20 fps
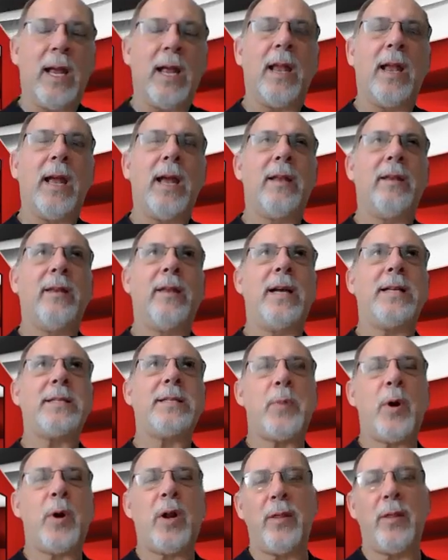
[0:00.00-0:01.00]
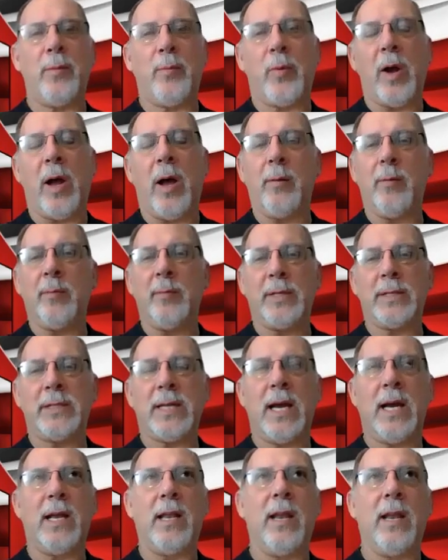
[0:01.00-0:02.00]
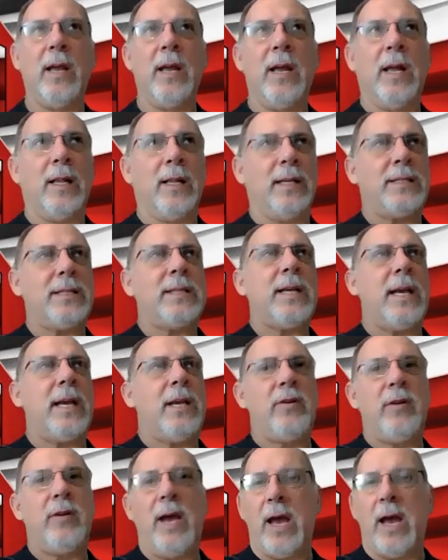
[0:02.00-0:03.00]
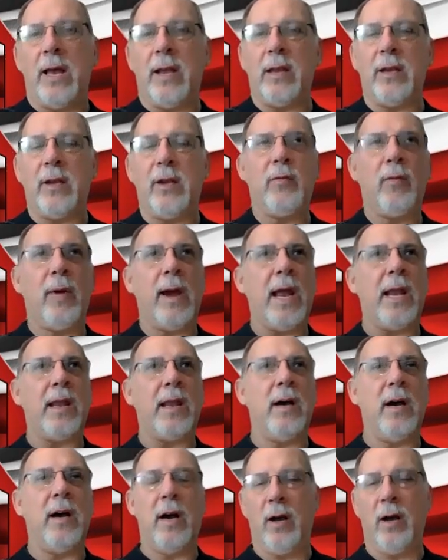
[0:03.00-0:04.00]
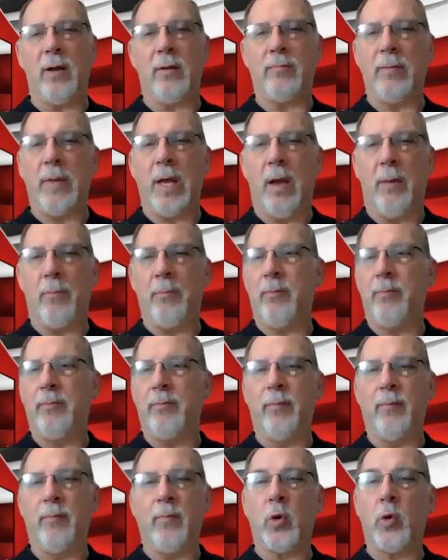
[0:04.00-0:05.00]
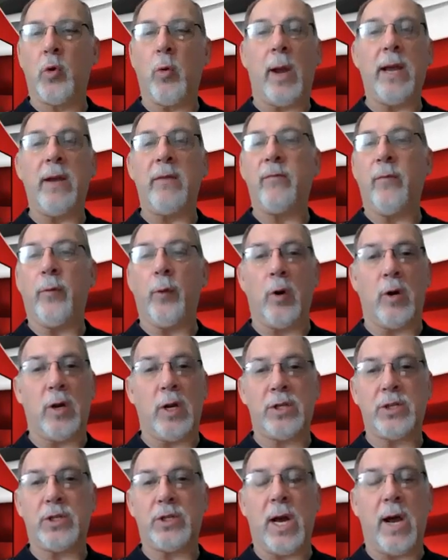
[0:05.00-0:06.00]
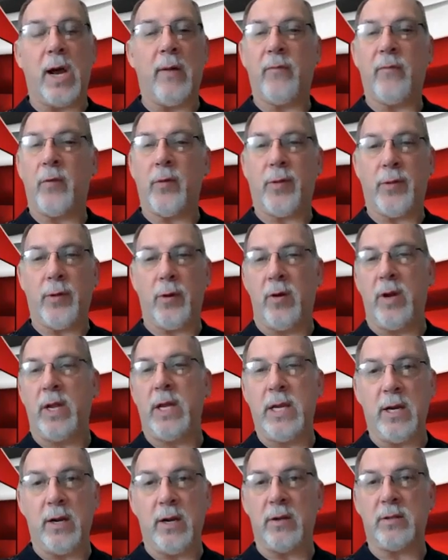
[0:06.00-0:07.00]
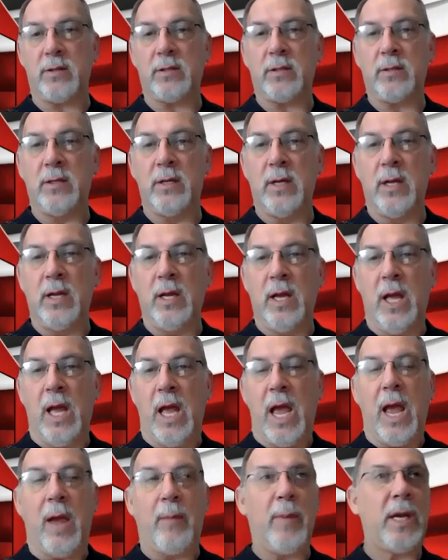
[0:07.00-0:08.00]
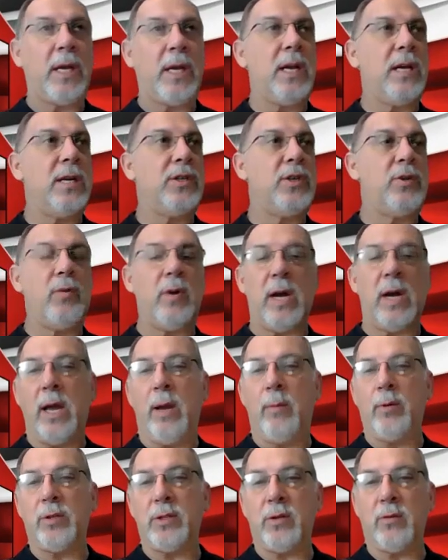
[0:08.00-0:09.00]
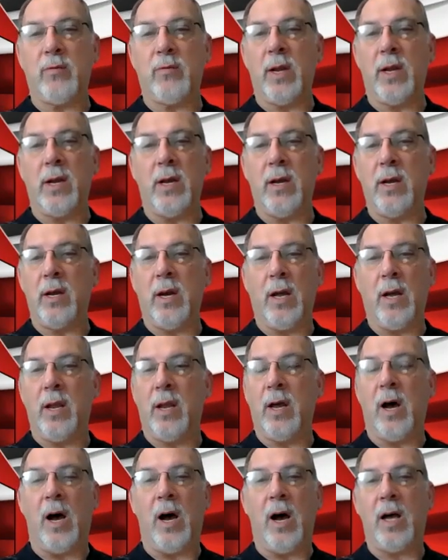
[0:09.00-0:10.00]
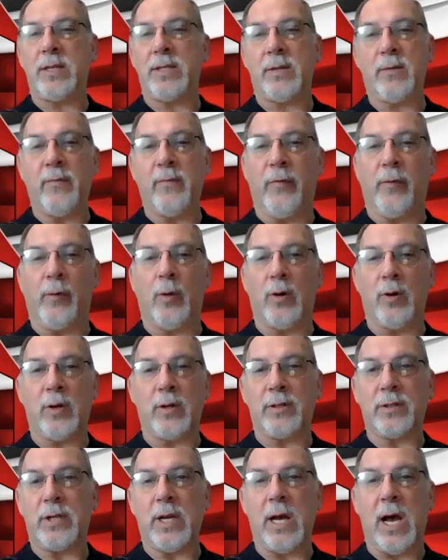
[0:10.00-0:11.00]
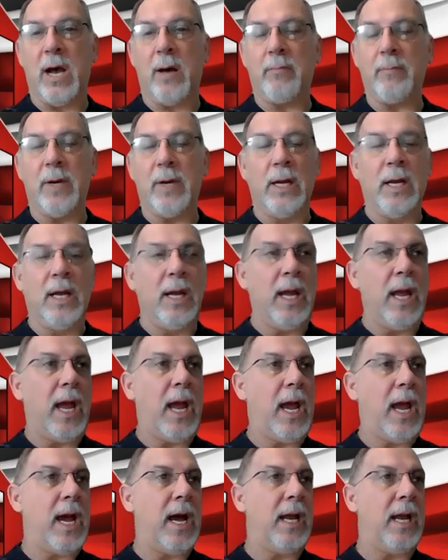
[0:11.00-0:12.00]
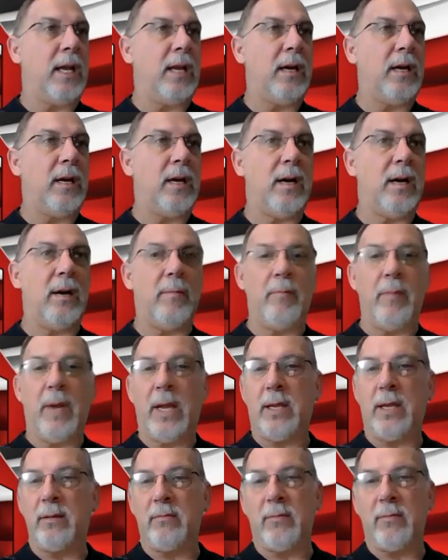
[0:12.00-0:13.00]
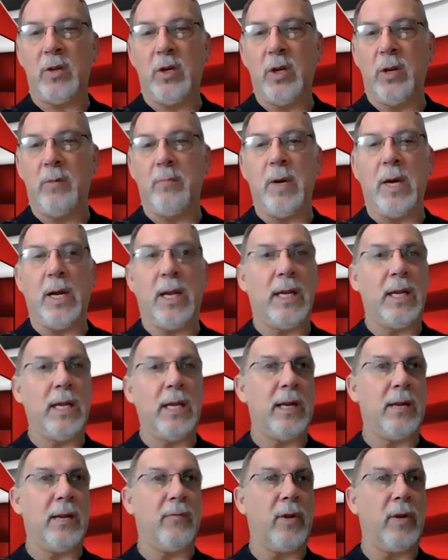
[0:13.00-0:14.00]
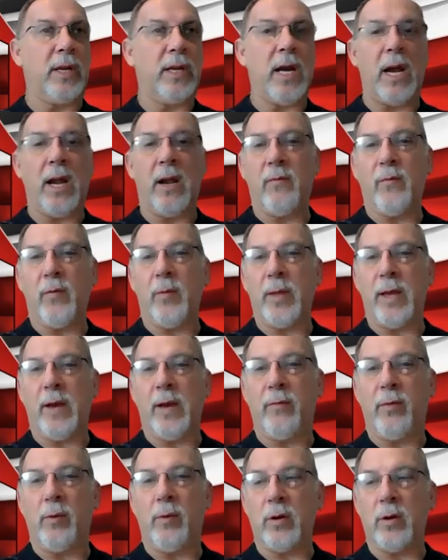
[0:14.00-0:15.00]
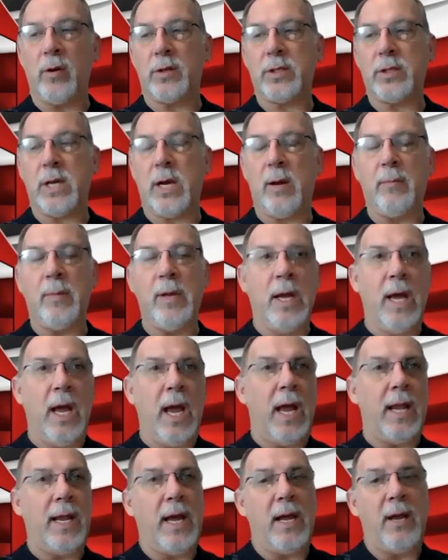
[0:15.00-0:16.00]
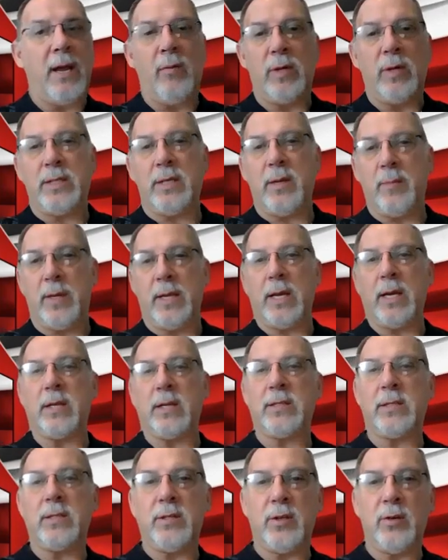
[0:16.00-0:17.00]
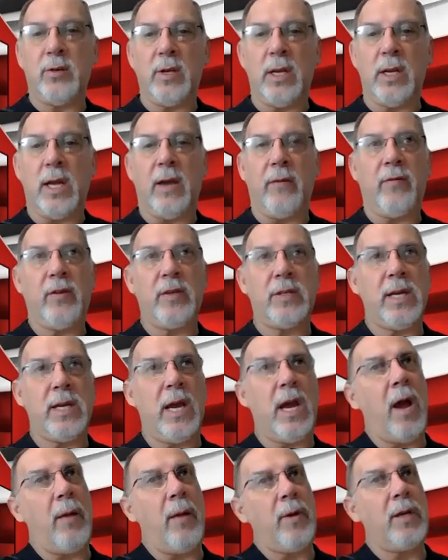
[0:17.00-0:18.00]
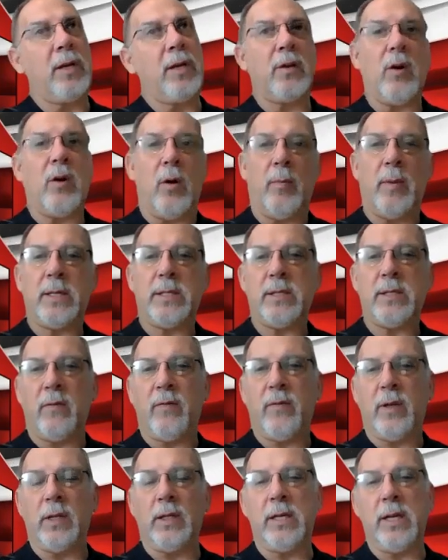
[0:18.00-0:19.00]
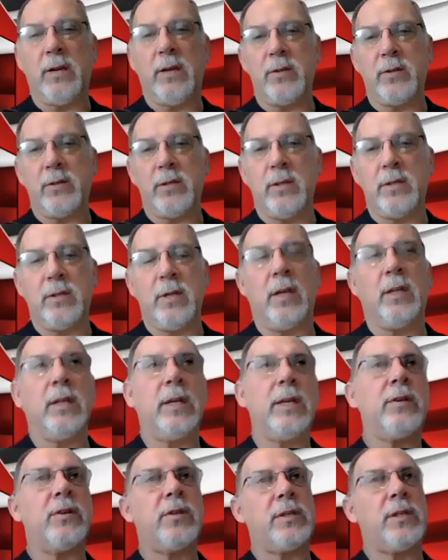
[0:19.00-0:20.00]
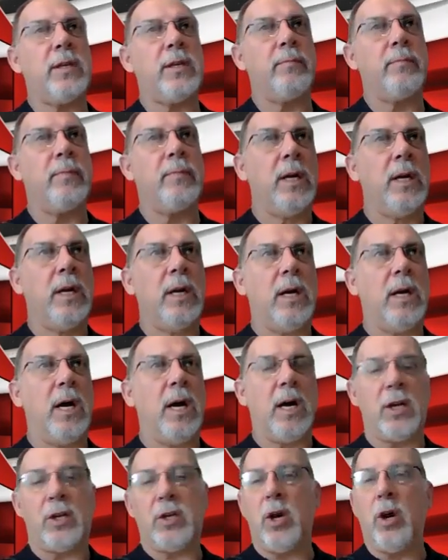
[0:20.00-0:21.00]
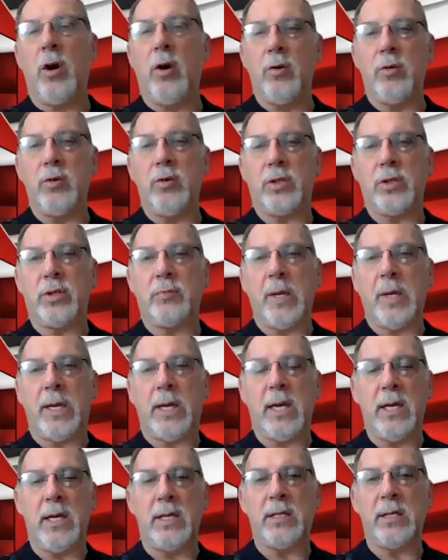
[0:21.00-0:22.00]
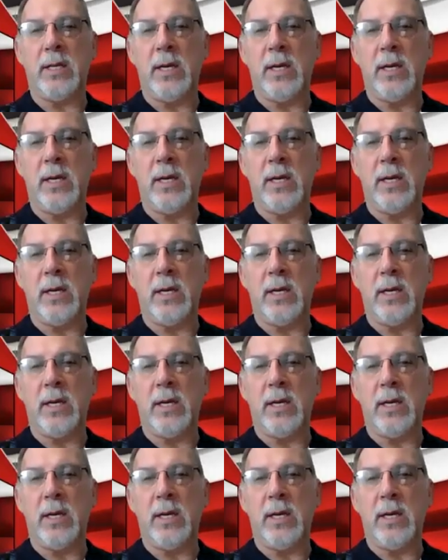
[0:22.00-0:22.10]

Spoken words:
And that's part of the problem is that let's say you ran a great florist shop for 30 years. And because you were able to run an awesome floral shop and made good money and retired from that floral shop, and now you want something else to do in life, you say, I'm going to call myself a leadership coach because